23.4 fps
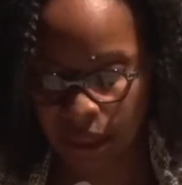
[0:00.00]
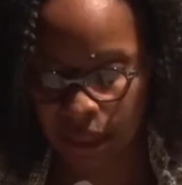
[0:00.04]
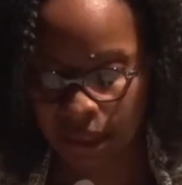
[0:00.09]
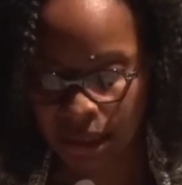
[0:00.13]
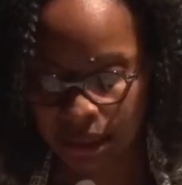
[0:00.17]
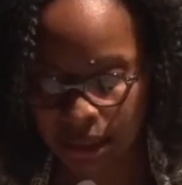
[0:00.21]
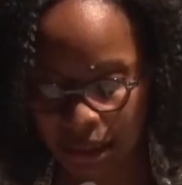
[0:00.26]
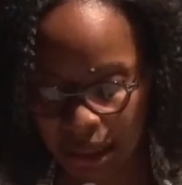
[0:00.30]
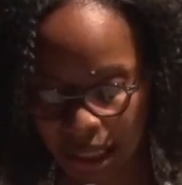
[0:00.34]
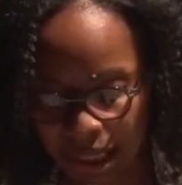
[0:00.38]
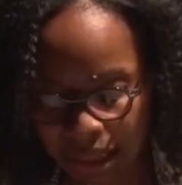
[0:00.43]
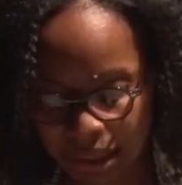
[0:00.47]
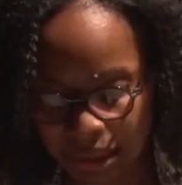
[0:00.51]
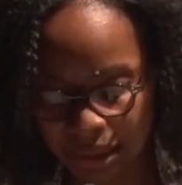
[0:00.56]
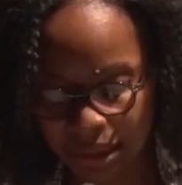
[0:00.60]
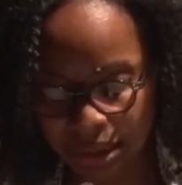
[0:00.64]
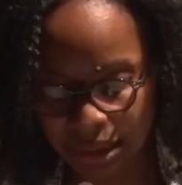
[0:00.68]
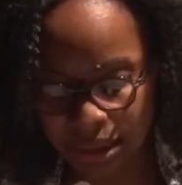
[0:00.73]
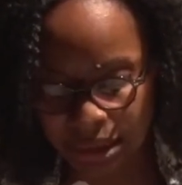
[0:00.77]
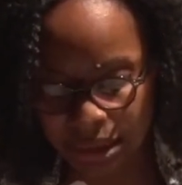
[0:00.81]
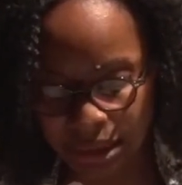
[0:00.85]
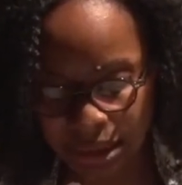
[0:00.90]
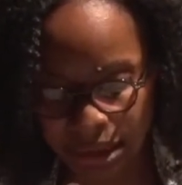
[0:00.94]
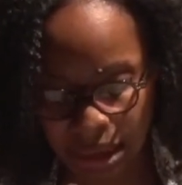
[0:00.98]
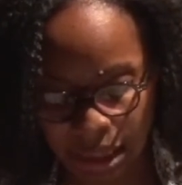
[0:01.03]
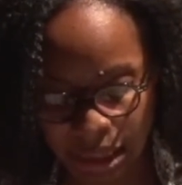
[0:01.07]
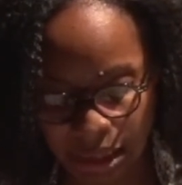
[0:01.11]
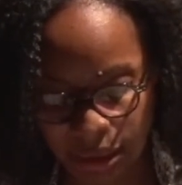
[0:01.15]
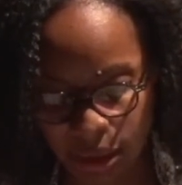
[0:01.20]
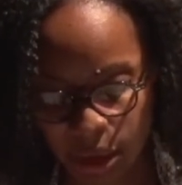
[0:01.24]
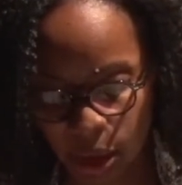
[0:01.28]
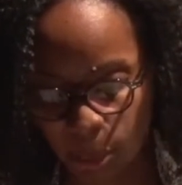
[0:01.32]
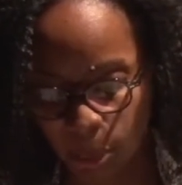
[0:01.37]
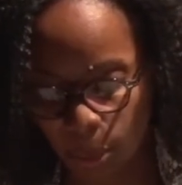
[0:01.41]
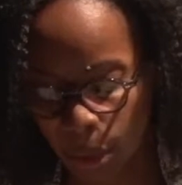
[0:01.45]
Yeats
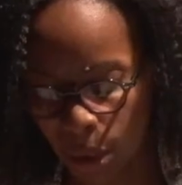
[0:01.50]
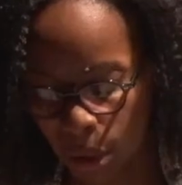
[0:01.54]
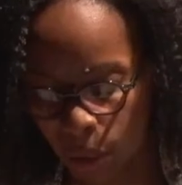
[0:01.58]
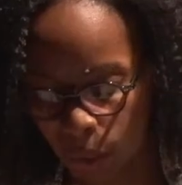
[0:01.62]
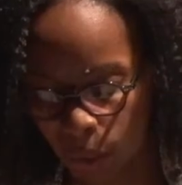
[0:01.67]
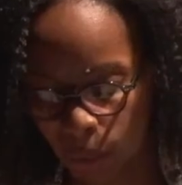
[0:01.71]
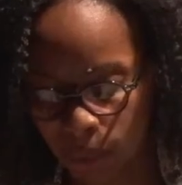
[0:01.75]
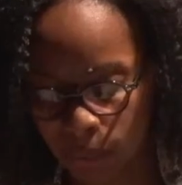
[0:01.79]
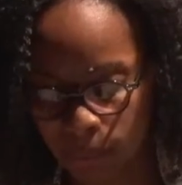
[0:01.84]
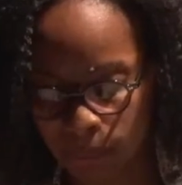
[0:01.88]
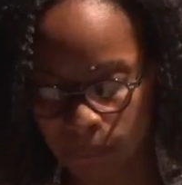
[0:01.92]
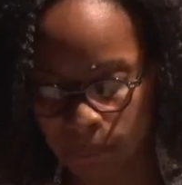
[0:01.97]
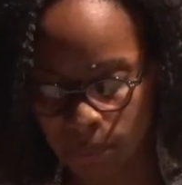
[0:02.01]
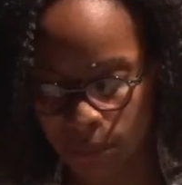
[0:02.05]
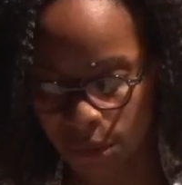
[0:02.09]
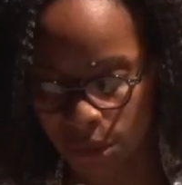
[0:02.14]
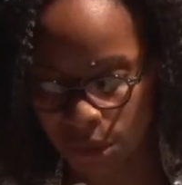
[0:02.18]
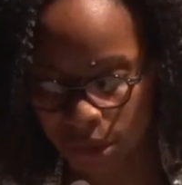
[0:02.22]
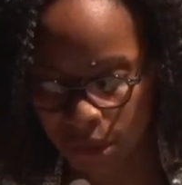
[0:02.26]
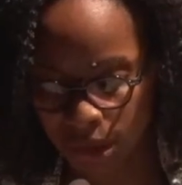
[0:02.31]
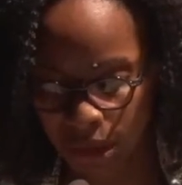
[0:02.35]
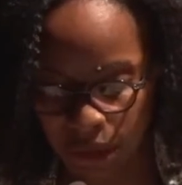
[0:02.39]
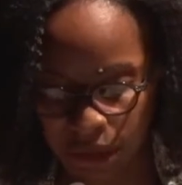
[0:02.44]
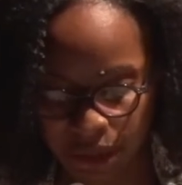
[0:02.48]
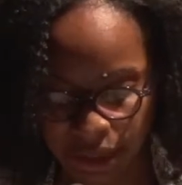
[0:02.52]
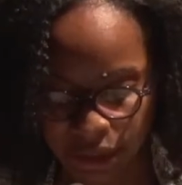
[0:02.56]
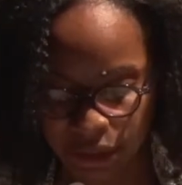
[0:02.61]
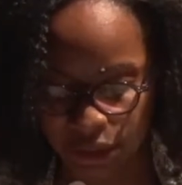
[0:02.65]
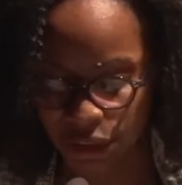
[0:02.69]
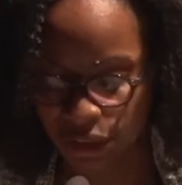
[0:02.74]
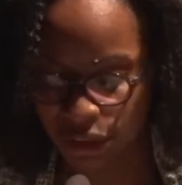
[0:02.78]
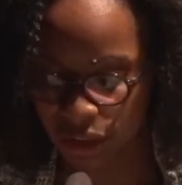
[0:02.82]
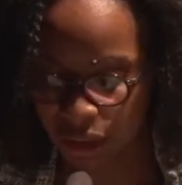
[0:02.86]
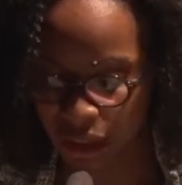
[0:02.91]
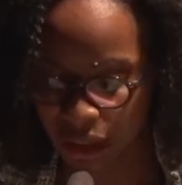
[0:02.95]
said a poem should click
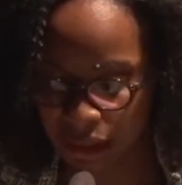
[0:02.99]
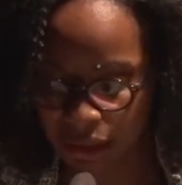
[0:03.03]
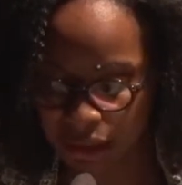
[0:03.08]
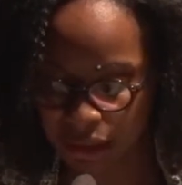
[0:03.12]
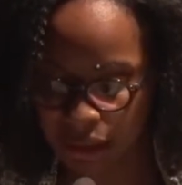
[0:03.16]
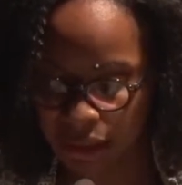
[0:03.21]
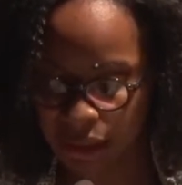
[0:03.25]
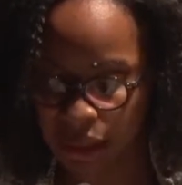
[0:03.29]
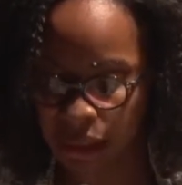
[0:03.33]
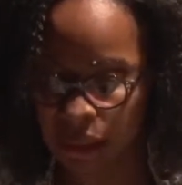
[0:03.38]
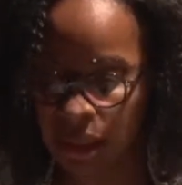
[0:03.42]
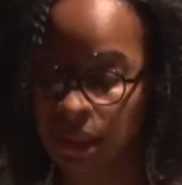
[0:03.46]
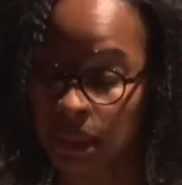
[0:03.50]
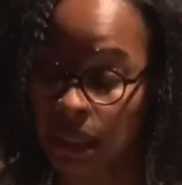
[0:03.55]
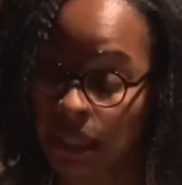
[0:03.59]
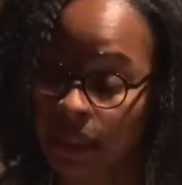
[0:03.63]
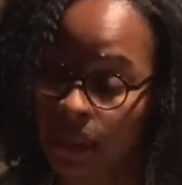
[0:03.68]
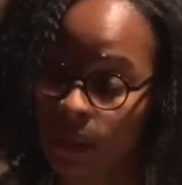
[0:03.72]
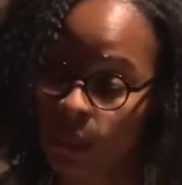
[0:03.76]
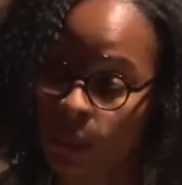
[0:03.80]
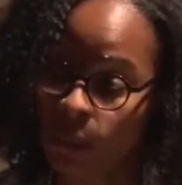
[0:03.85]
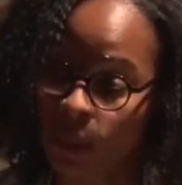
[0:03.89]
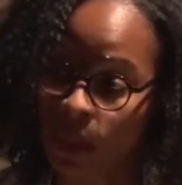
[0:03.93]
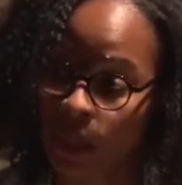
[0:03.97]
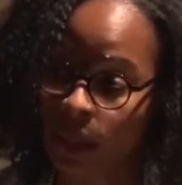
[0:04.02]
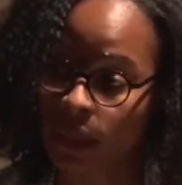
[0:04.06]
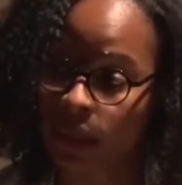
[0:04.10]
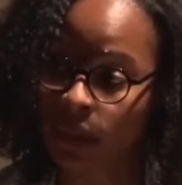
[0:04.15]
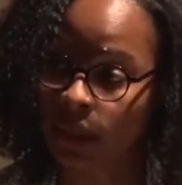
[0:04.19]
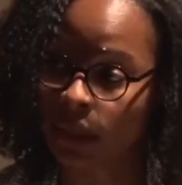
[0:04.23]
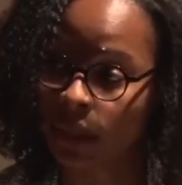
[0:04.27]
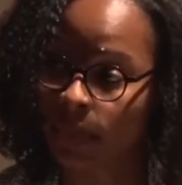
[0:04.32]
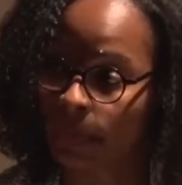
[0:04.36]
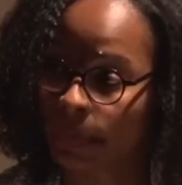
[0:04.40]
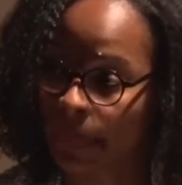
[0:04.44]
shut like a
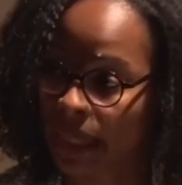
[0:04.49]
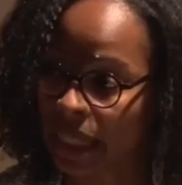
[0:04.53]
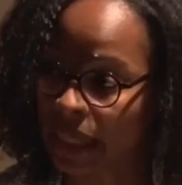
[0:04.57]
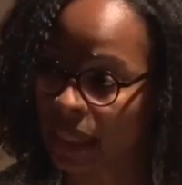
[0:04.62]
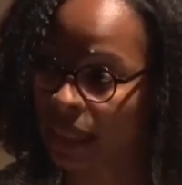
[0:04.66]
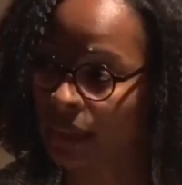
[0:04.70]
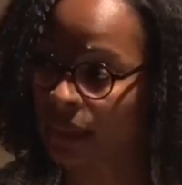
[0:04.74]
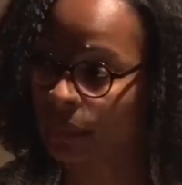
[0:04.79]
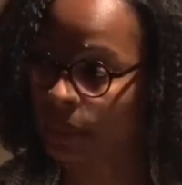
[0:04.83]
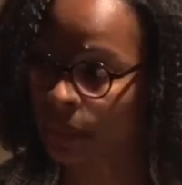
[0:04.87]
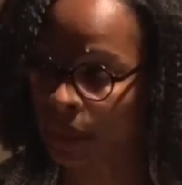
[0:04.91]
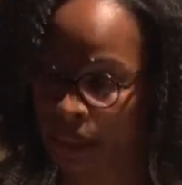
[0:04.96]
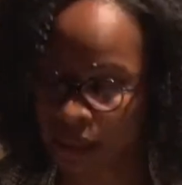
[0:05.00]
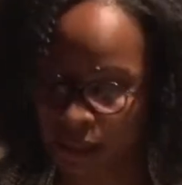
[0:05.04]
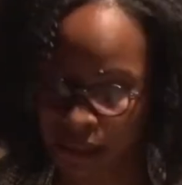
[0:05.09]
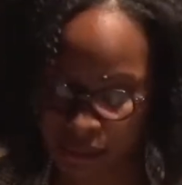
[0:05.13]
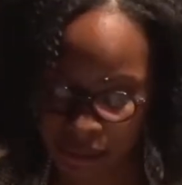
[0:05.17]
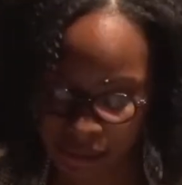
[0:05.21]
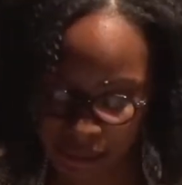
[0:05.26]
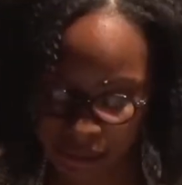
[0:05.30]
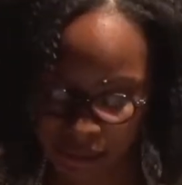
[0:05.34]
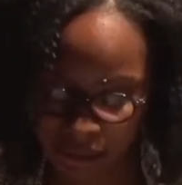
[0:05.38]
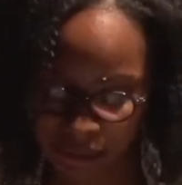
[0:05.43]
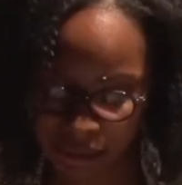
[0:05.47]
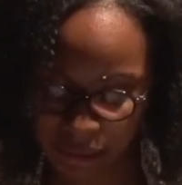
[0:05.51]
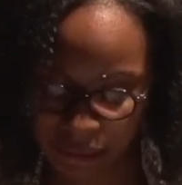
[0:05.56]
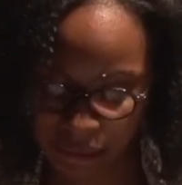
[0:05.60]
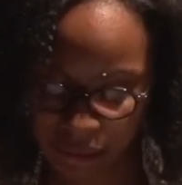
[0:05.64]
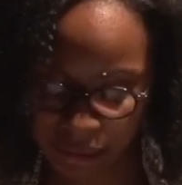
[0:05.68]
well-made box.